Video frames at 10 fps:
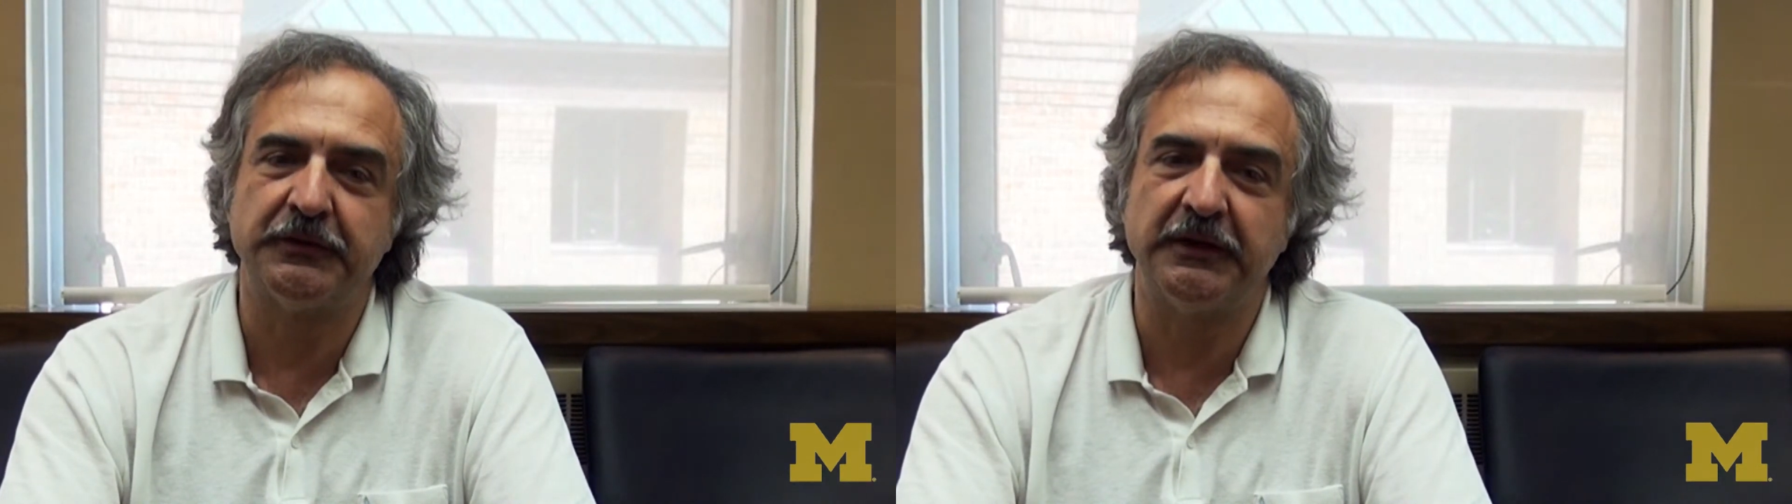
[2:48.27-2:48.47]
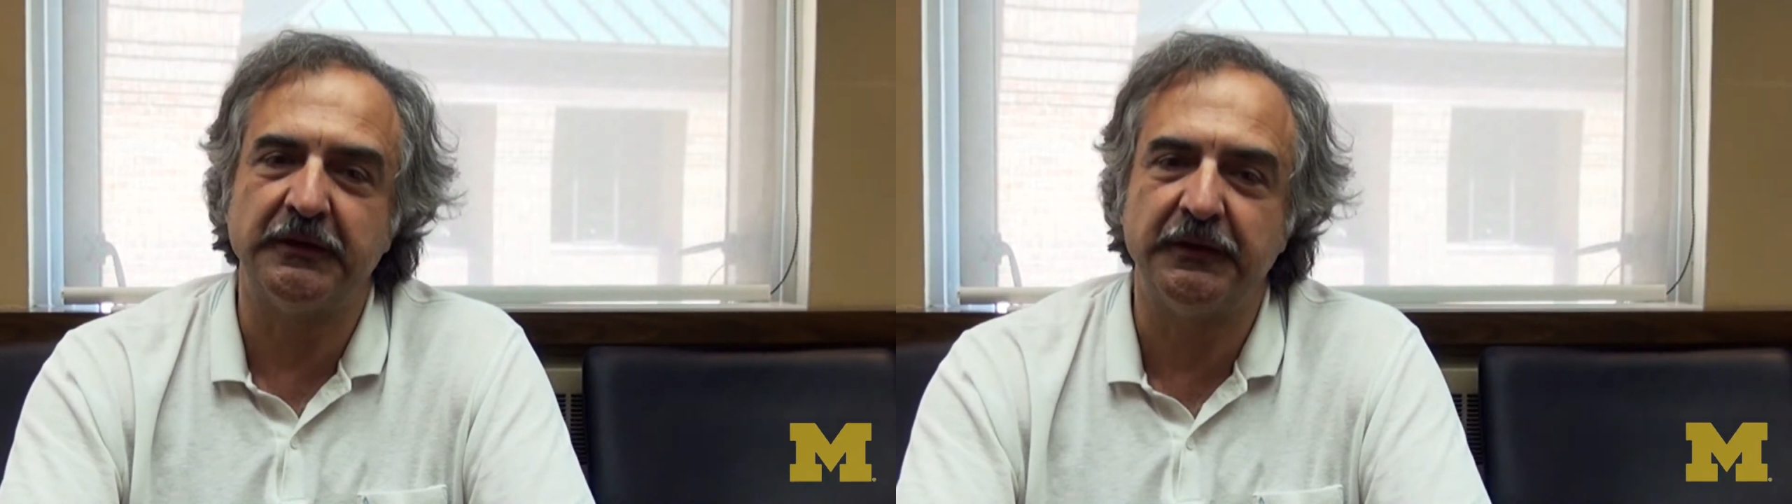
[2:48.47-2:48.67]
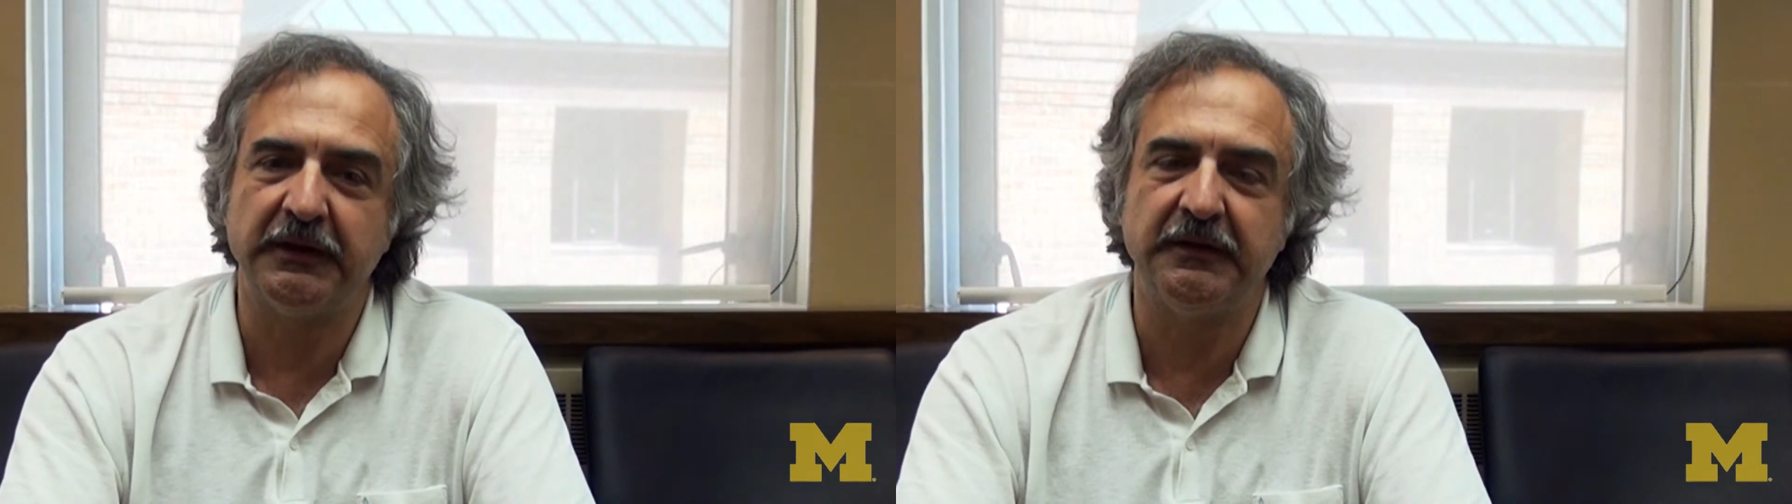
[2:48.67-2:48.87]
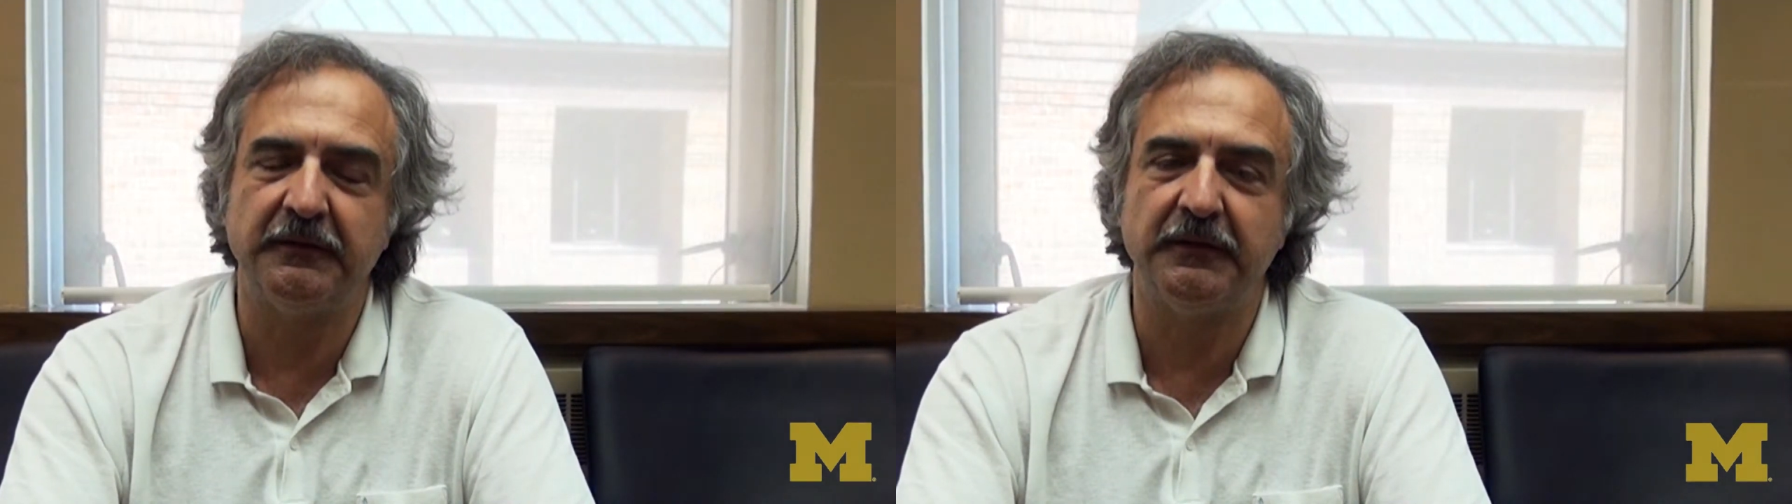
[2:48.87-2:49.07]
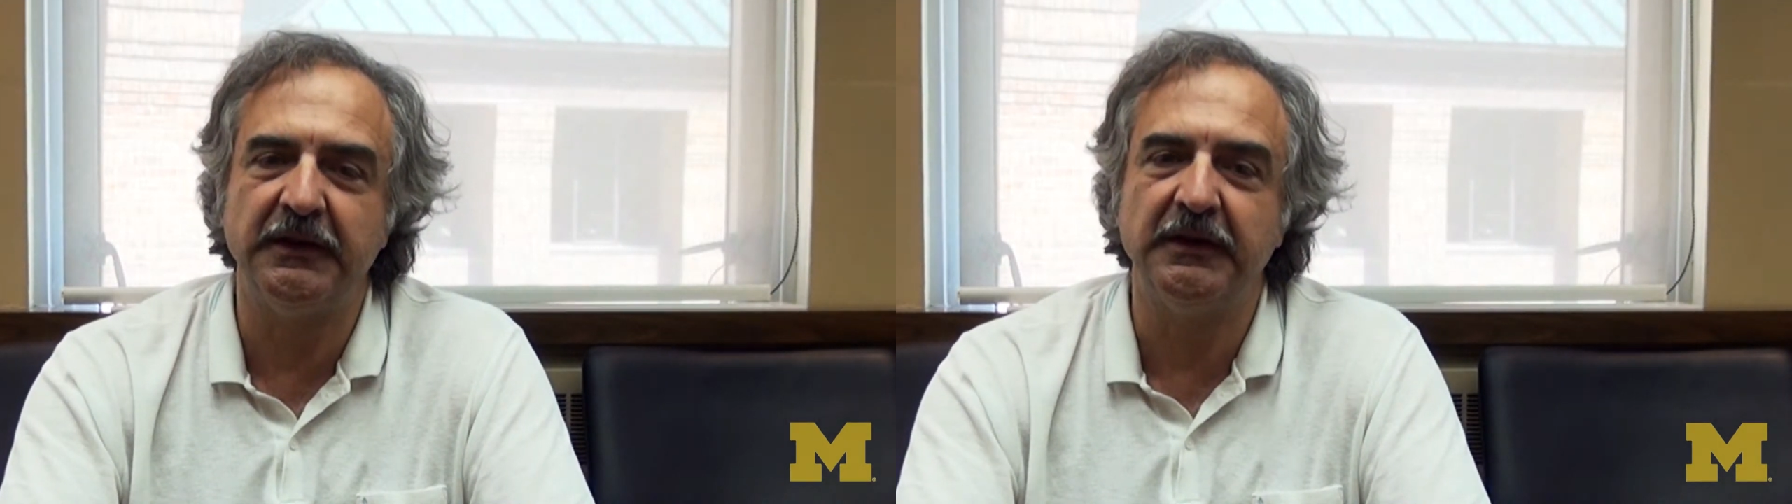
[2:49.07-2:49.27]
that
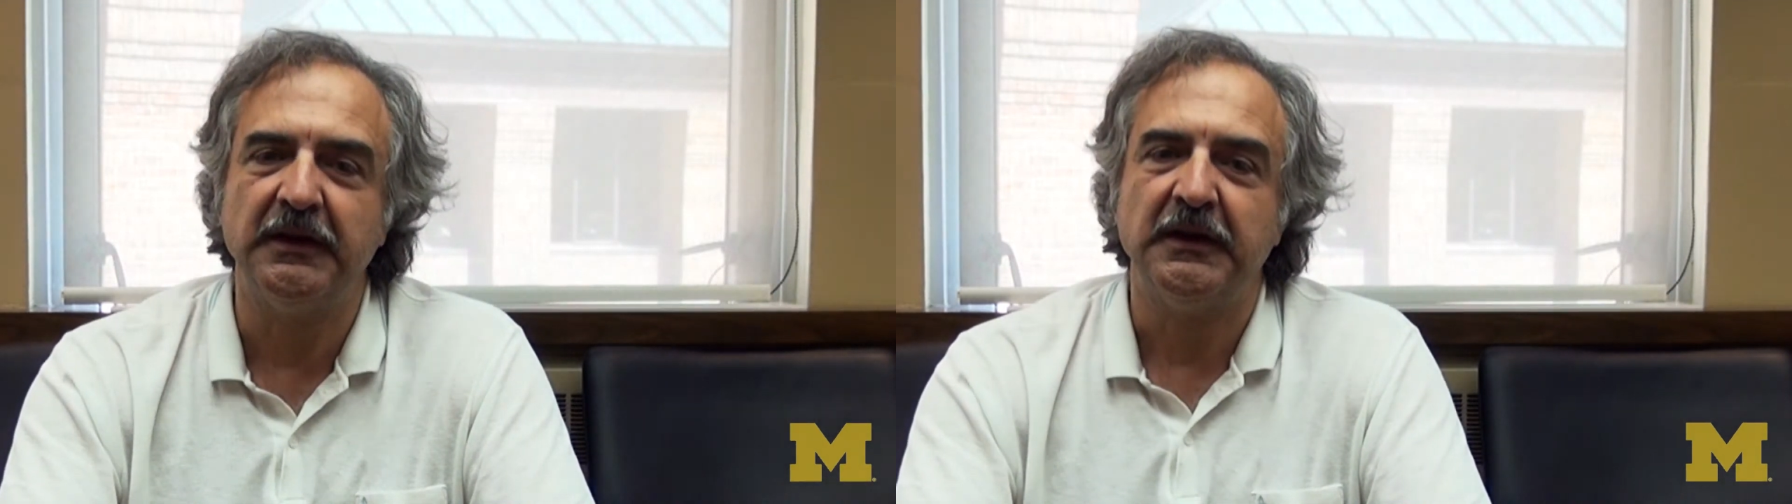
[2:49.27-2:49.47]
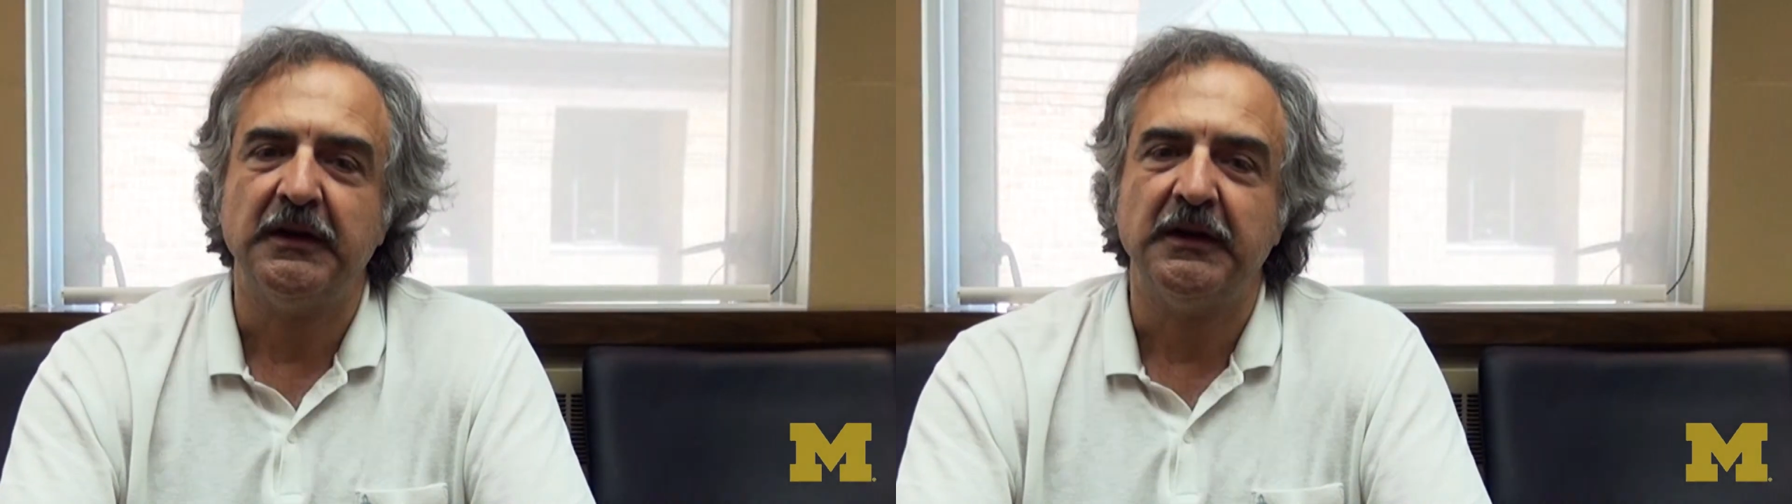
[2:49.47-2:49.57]
effectively